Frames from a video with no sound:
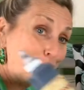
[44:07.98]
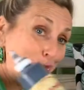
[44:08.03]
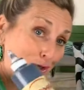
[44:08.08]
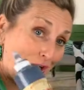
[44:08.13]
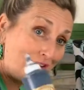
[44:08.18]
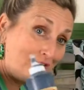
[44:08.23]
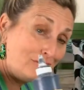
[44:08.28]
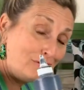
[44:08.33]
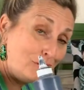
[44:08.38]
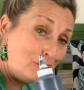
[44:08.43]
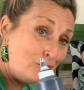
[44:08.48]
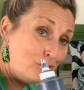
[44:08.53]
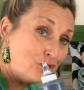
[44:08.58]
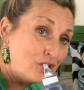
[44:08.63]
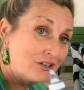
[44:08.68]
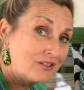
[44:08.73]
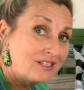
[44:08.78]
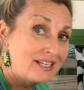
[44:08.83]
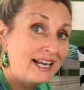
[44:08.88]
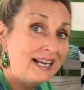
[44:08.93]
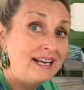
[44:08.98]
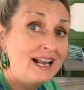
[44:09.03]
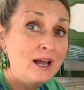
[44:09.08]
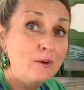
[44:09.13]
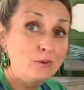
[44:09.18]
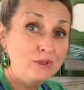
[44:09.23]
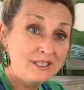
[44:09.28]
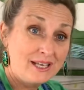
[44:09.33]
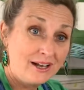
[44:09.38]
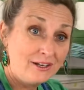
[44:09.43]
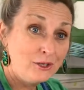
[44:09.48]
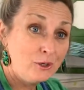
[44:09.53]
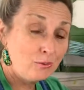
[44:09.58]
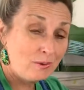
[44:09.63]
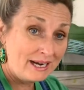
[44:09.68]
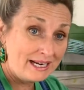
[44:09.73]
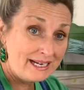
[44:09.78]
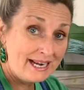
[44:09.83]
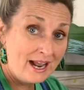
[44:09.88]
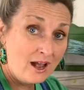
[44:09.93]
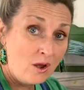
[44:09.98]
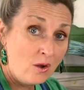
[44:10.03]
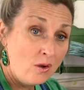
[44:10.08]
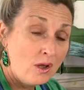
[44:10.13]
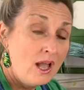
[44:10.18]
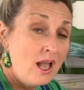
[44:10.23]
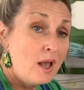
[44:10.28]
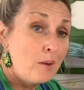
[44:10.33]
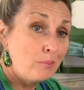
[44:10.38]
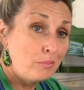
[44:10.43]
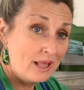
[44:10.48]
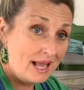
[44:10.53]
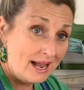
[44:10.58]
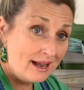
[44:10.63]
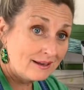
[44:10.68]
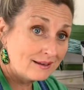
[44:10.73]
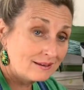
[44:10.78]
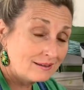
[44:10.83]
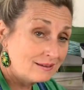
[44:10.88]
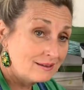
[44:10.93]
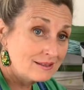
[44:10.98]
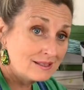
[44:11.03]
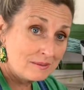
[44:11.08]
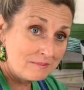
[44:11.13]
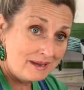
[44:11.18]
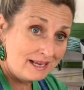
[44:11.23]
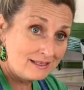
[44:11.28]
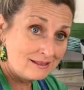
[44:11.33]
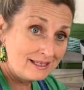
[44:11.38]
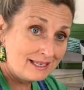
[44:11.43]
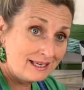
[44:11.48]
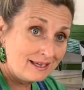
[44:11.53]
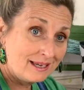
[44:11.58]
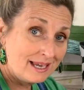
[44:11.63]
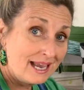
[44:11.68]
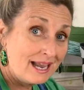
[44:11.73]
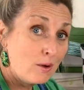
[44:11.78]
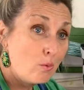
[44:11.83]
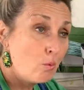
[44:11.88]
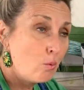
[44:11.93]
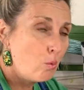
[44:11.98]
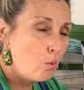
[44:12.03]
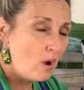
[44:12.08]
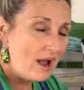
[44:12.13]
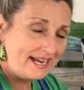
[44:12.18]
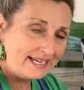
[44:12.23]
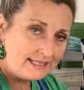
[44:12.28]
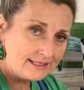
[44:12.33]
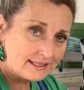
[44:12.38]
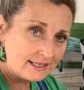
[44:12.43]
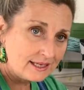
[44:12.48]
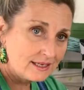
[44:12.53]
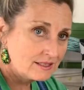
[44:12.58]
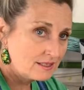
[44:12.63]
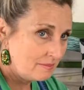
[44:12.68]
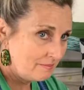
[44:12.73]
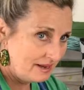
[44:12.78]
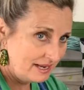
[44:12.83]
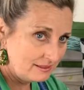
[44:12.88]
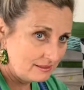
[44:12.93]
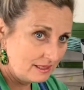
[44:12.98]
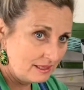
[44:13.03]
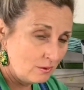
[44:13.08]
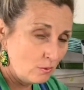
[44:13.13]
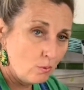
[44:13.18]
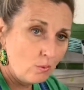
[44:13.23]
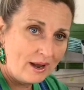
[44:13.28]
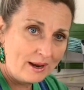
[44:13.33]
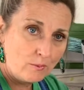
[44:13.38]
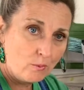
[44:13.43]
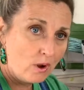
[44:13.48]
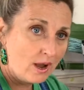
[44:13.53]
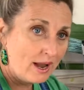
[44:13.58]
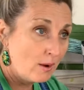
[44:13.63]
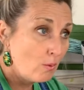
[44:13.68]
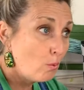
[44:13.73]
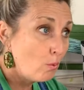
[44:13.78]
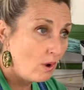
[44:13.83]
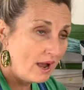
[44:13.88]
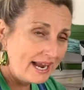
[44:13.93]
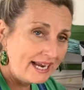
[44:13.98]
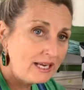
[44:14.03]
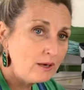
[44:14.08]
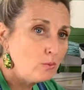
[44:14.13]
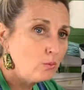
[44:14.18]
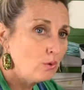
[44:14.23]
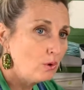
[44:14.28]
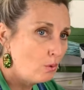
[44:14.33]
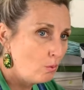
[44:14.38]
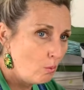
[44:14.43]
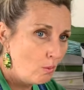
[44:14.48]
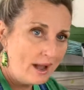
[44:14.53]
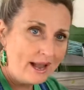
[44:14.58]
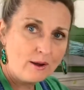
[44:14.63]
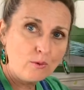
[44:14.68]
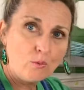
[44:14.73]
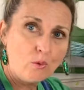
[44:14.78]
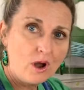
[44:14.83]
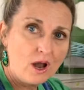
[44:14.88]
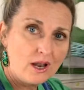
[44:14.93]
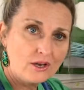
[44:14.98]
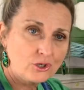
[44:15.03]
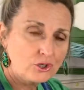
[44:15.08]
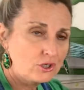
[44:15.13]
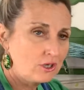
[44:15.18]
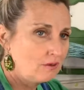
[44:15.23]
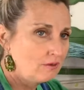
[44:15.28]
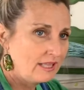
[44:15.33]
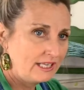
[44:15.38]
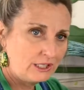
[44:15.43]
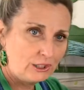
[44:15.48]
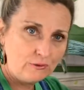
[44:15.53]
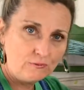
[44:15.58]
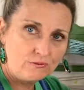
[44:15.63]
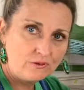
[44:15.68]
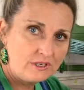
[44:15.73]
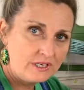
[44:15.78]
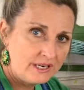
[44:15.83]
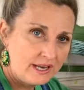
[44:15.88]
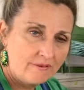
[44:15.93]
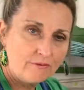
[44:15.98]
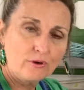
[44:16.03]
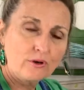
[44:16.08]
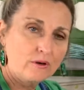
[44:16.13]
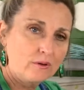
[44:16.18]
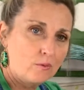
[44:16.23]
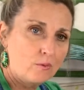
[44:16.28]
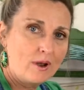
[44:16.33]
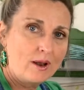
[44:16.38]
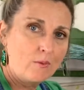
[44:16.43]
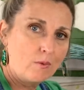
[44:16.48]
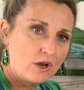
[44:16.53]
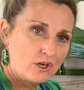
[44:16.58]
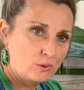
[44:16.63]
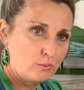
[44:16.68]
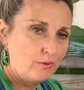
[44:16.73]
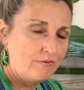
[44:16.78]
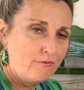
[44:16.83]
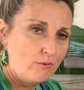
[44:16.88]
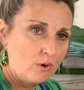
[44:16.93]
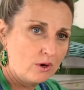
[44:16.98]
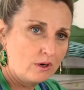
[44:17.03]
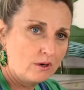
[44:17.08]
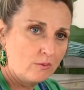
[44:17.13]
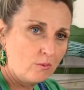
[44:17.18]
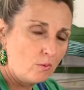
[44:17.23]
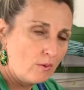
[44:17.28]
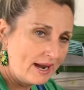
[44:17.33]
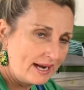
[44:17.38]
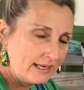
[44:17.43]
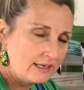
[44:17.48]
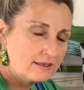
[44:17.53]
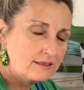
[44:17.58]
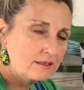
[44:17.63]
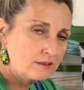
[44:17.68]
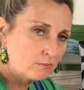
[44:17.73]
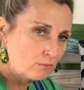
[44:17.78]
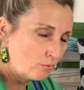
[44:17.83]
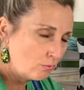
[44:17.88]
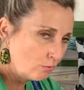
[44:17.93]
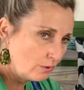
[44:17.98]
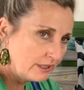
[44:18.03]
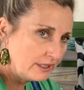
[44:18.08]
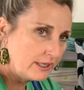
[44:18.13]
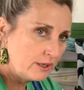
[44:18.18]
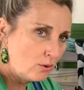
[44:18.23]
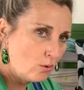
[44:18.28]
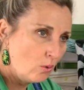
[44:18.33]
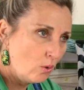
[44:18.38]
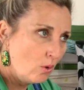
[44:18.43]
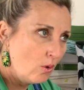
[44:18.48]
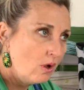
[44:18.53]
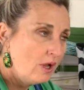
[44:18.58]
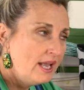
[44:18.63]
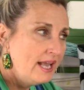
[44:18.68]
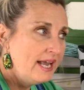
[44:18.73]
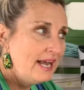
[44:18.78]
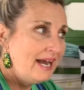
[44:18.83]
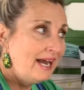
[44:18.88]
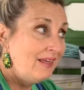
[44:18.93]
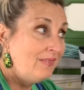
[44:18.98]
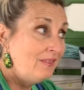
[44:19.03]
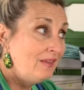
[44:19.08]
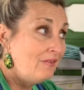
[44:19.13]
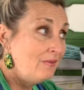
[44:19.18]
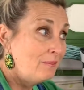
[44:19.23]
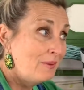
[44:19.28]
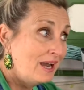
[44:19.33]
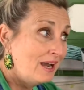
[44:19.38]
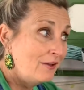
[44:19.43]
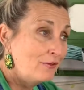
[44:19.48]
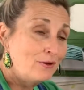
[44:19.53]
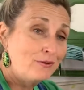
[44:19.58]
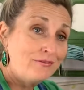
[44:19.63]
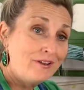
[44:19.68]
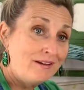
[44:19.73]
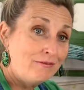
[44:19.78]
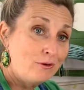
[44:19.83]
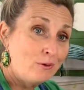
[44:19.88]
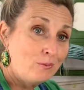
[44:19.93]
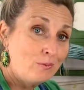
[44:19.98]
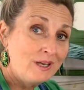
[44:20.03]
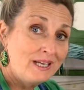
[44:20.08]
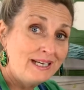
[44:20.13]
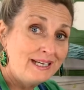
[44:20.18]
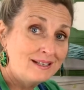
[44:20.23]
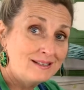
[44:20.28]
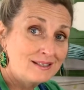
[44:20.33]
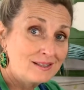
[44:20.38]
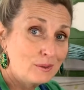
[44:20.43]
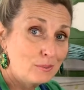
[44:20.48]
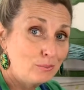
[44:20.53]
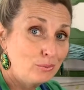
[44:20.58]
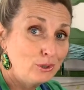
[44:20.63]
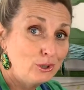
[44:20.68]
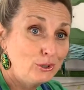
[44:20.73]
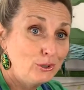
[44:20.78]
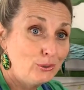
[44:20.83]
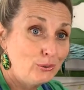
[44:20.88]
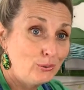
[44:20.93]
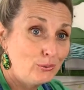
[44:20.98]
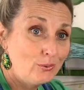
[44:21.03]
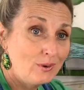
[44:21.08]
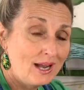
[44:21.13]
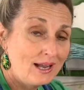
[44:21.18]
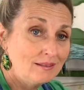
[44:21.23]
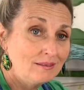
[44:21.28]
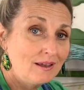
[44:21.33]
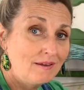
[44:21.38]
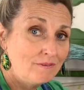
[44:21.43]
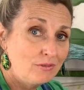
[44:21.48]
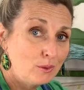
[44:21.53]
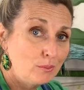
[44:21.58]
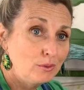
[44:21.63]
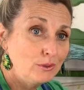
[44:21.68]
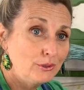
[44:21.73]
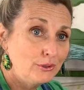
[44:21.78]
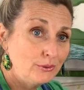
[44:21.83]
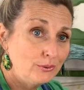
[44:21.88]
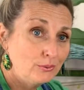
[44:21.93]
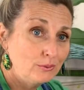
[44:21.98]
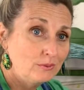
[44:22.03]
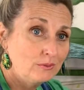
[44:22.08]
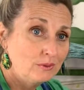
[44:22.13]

try the Voodoo Gel Stain. I will tell you right now, black is amazing. White is amazing. White, white, white will whitewash like you've never whitewashed before. White is really cool. And then my other favorite one is the blue. I love the blue.